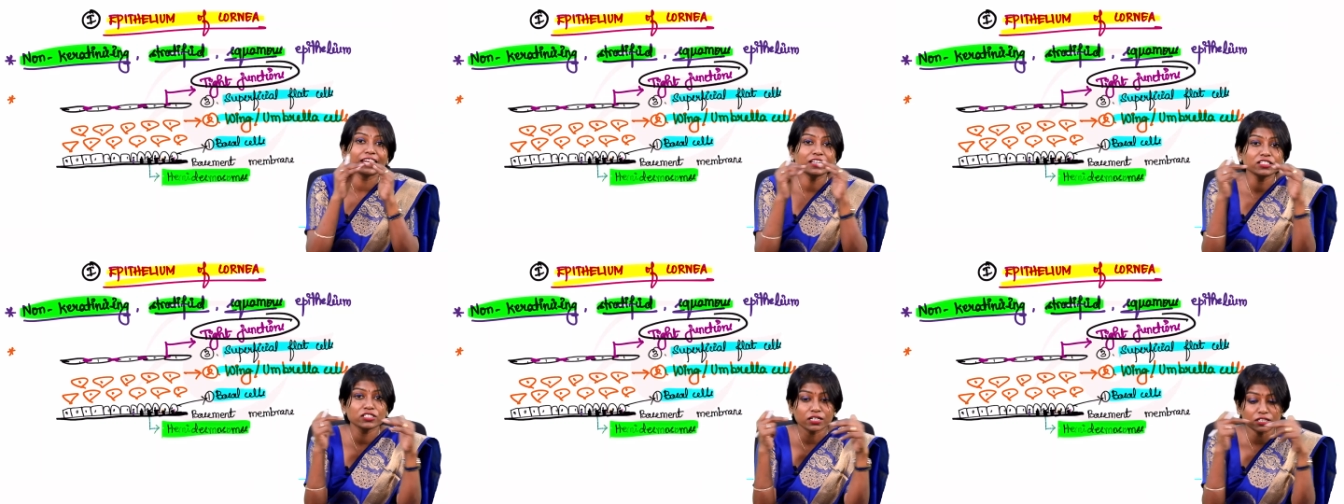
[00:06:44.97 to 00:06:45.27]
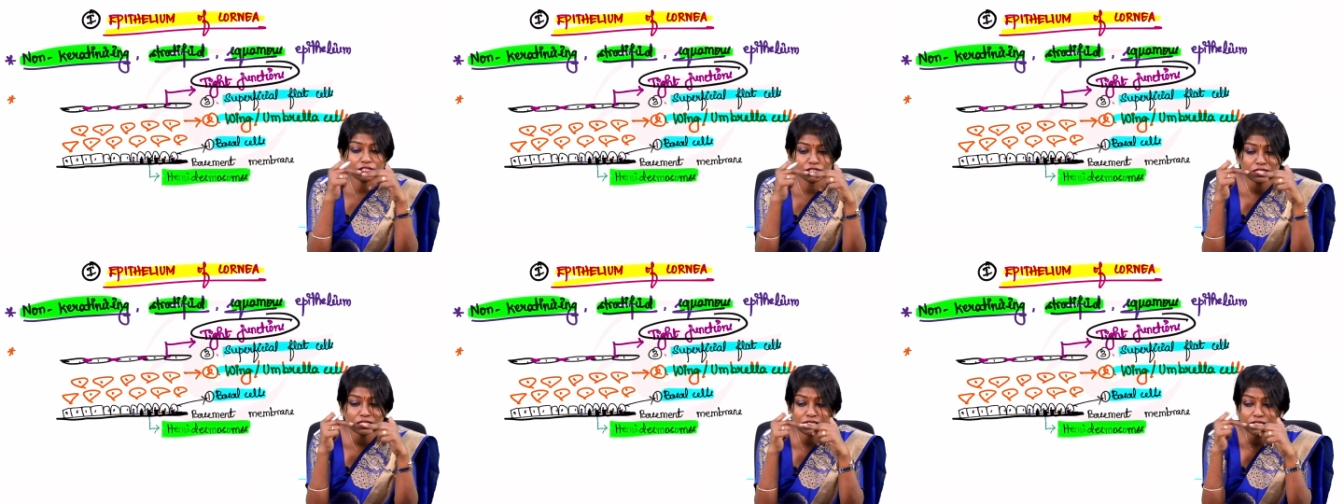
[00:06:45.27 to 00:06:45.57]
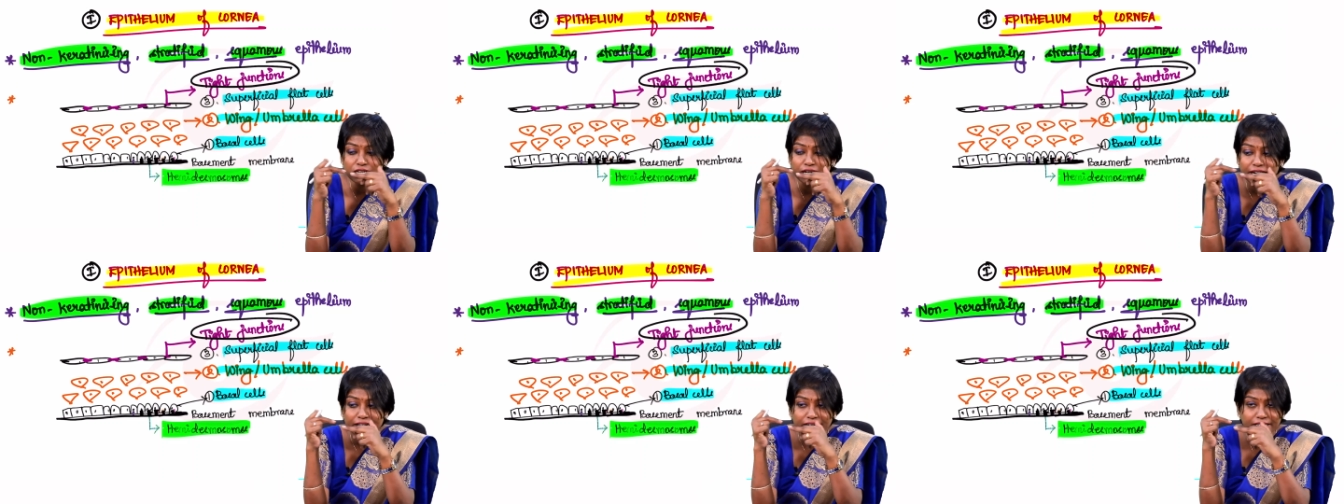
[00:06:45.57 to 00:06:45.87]
tight
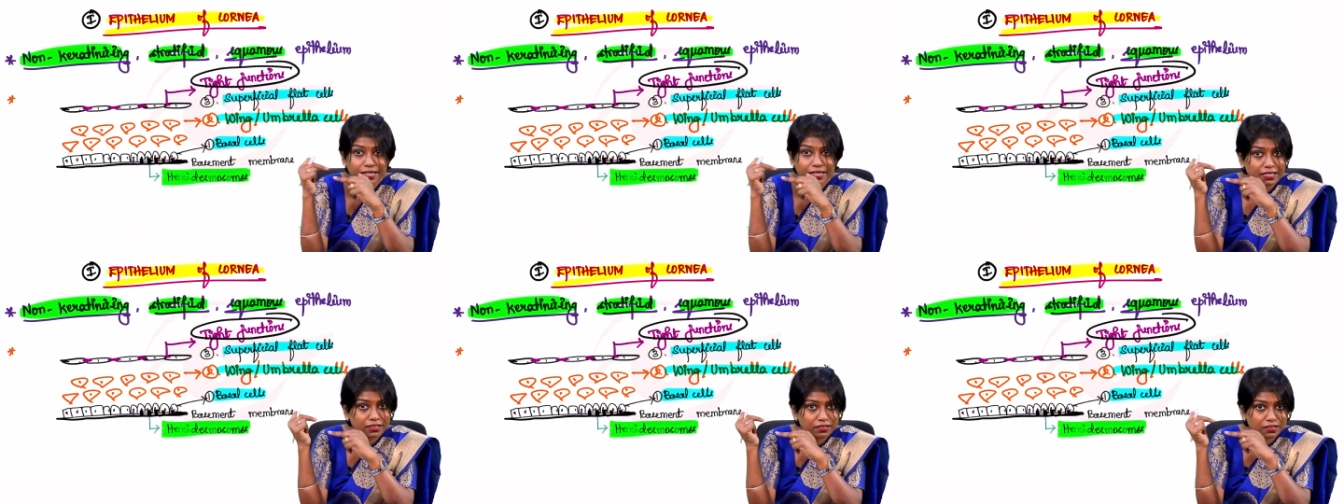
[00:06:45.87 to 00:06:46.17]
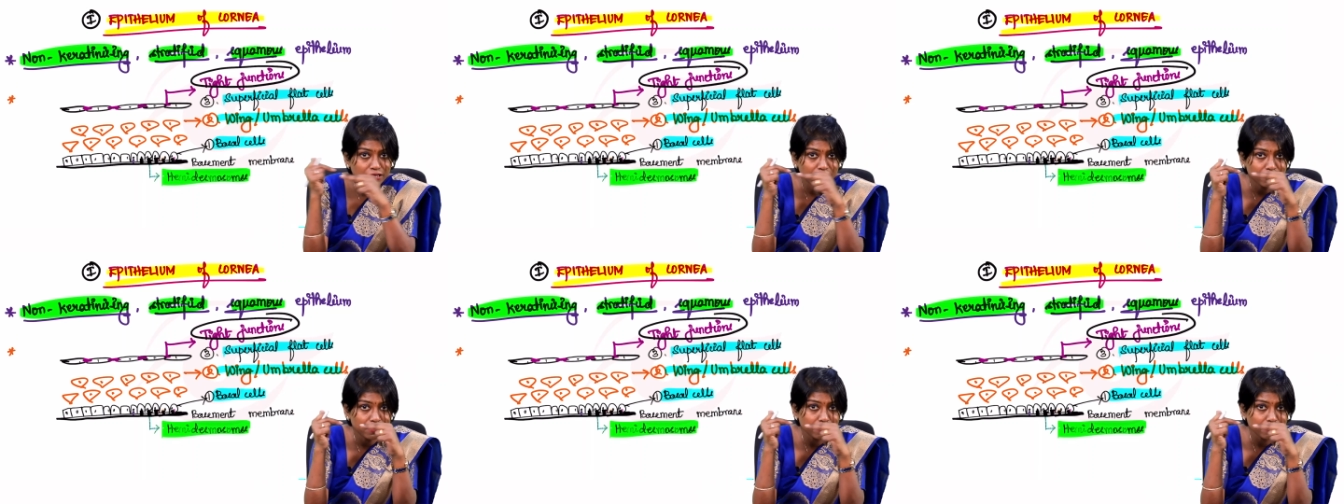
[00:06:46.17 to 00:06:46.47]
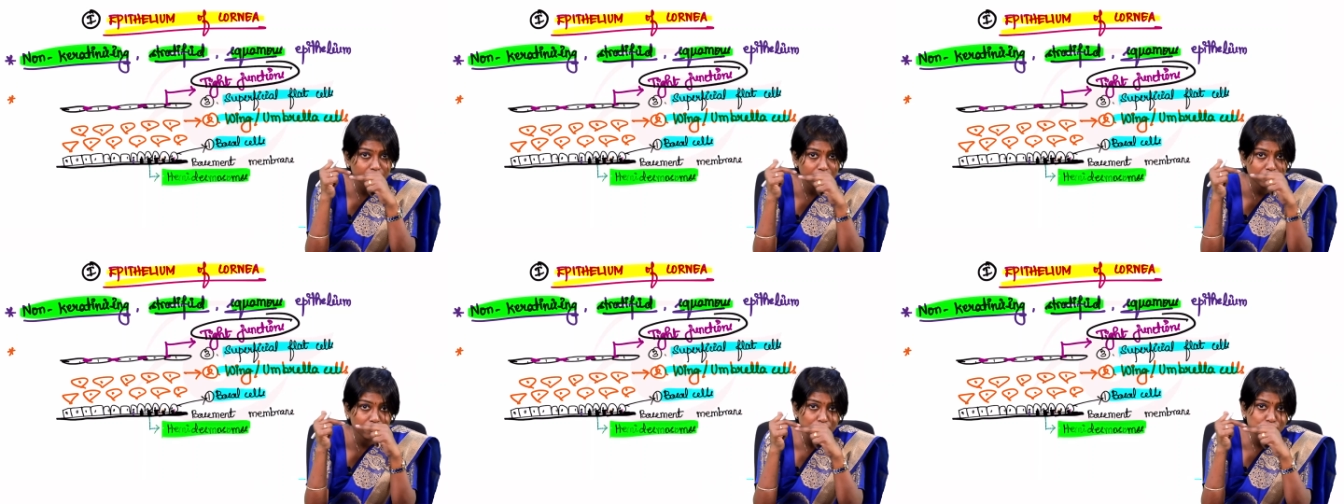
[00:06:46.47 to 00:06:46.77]
junctions connecting the
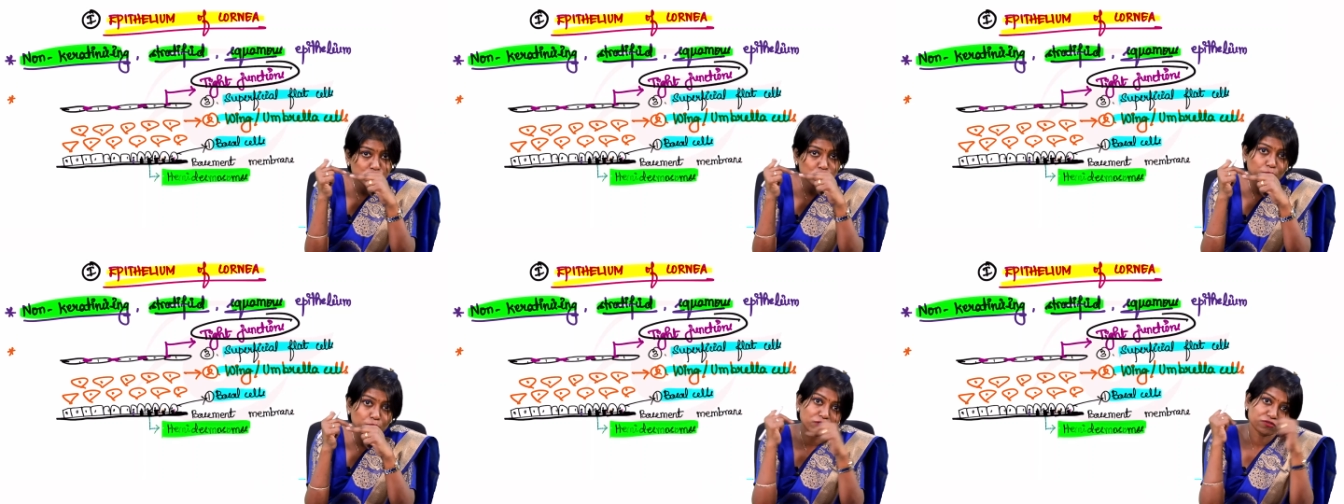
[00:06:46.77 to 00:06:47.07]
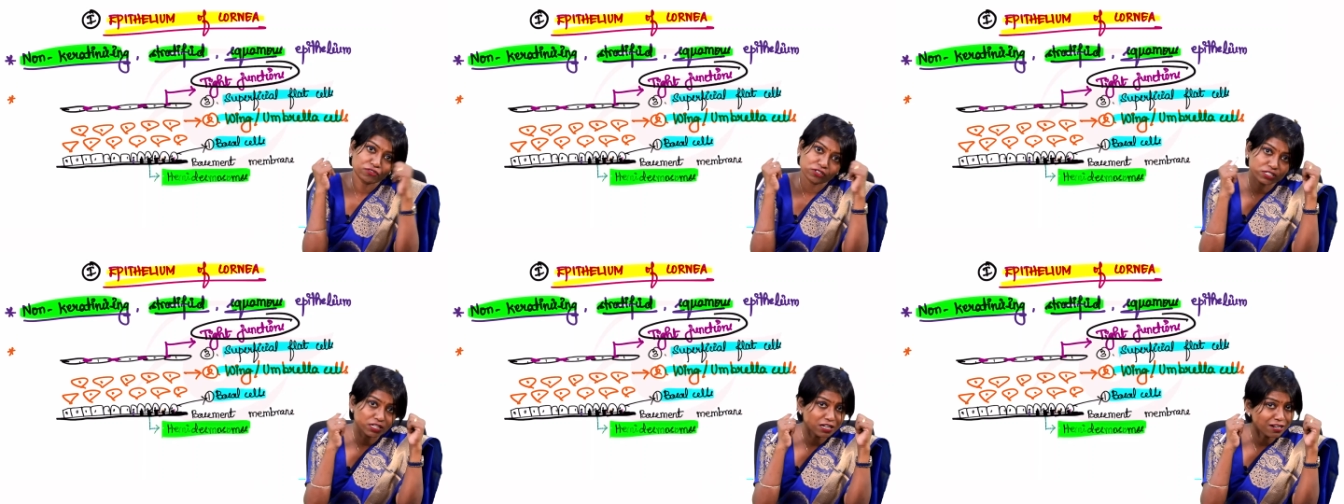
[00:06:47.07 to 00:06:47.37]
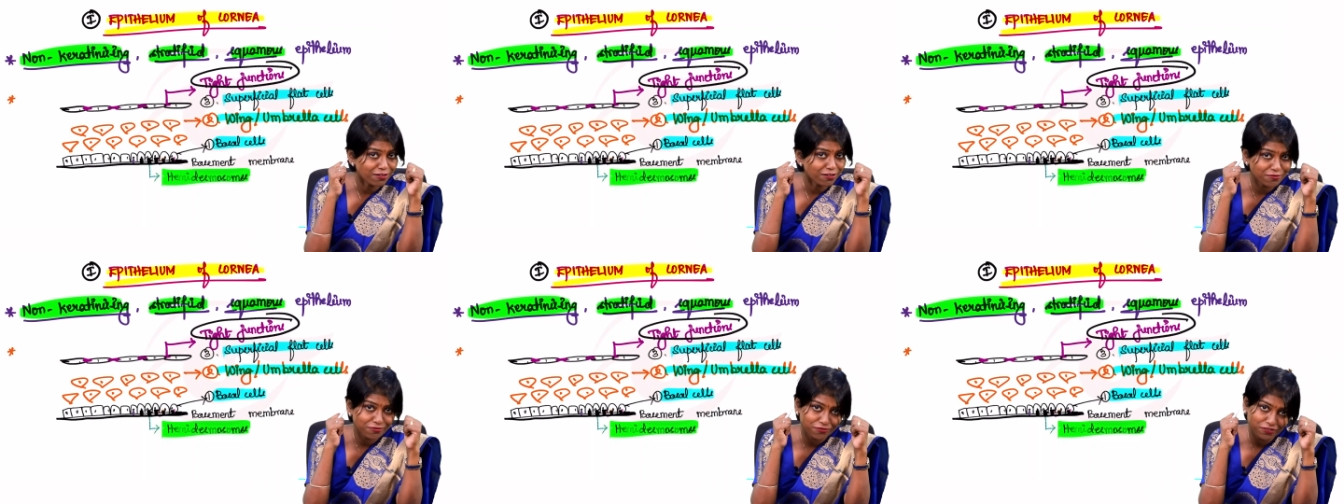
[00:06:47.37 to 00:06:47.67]

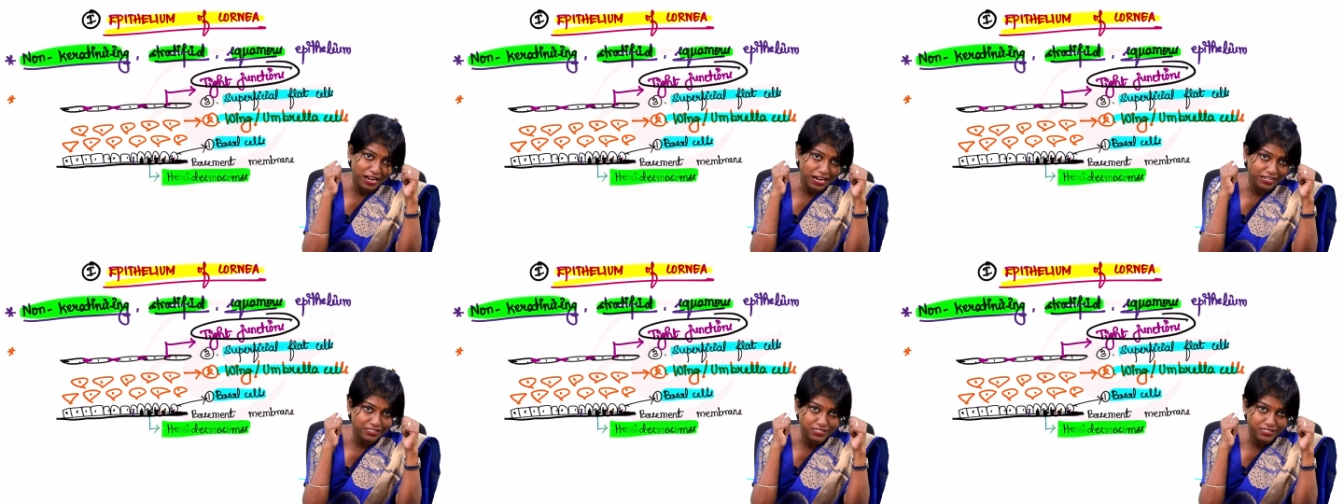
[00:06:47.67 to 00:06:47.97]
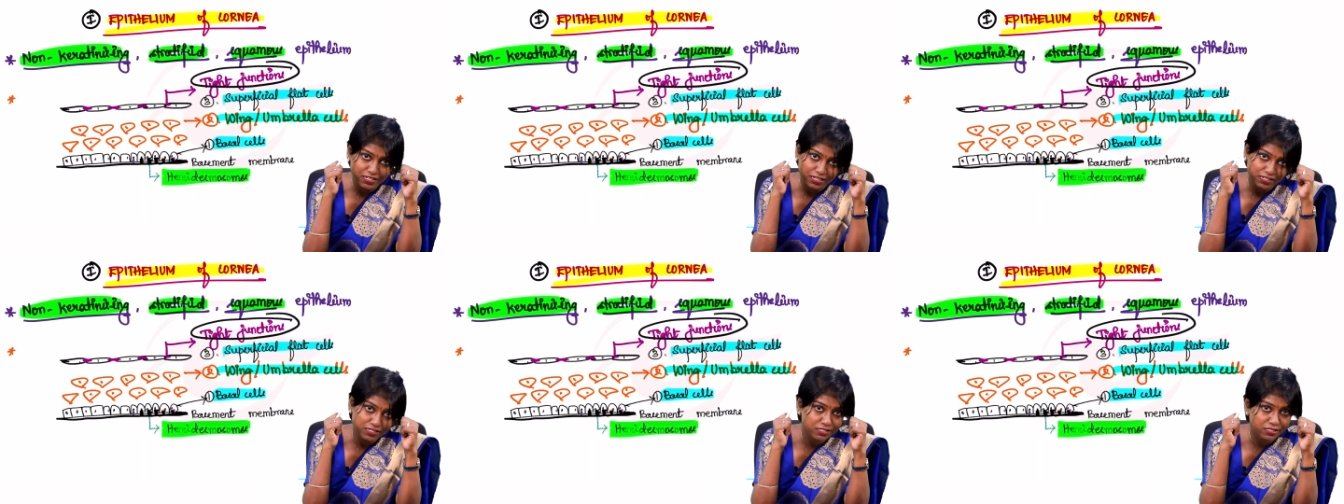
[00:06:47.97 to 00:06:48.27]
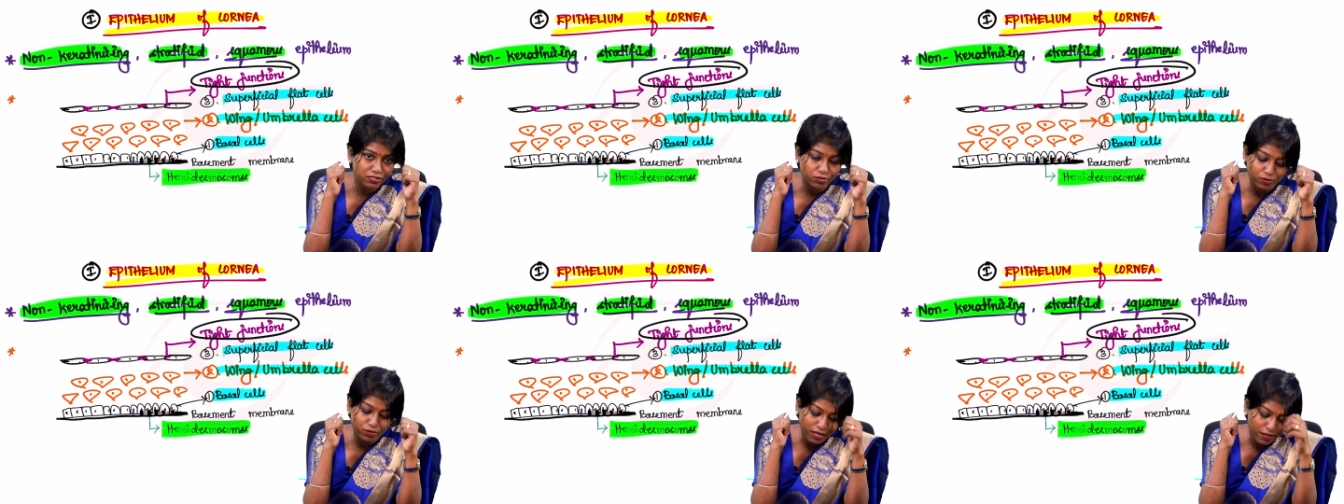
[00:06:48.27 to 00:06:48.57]
superficial flat
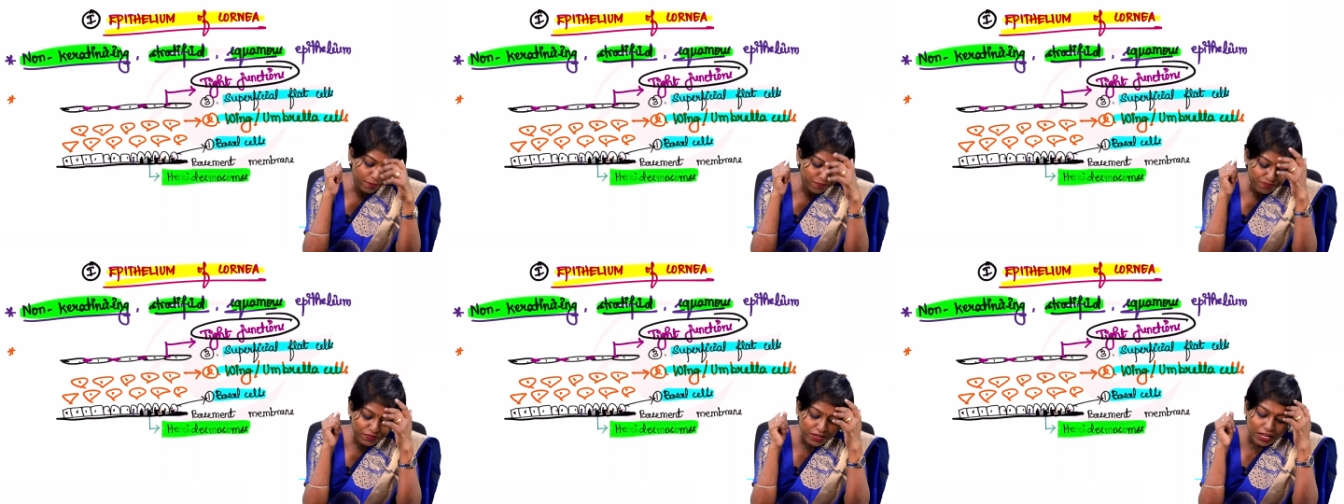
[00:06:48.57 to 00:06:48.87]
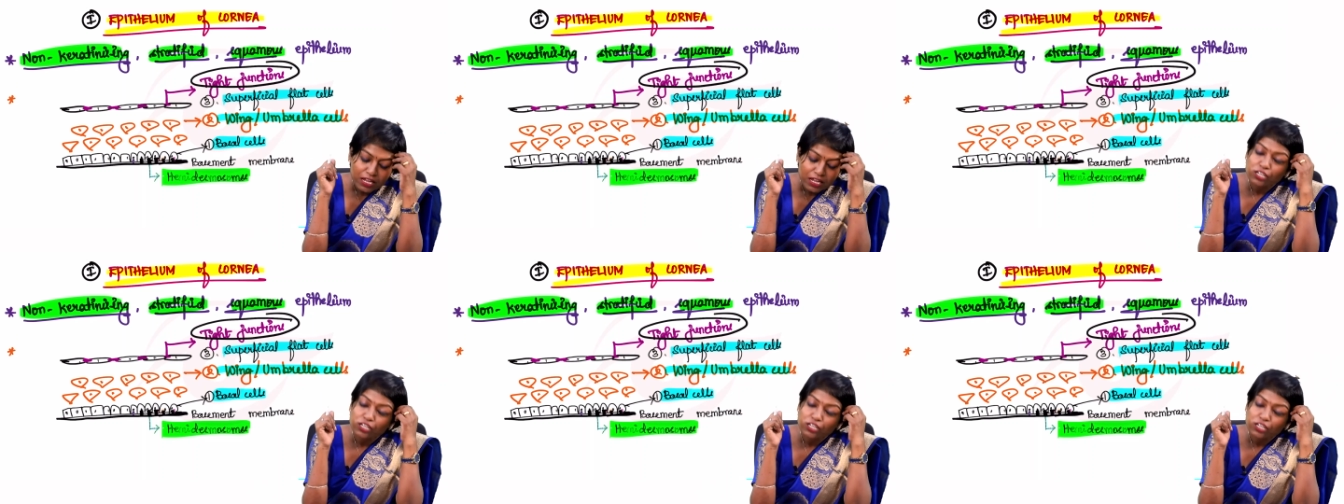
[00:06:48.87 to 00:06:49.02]
cells. Okay.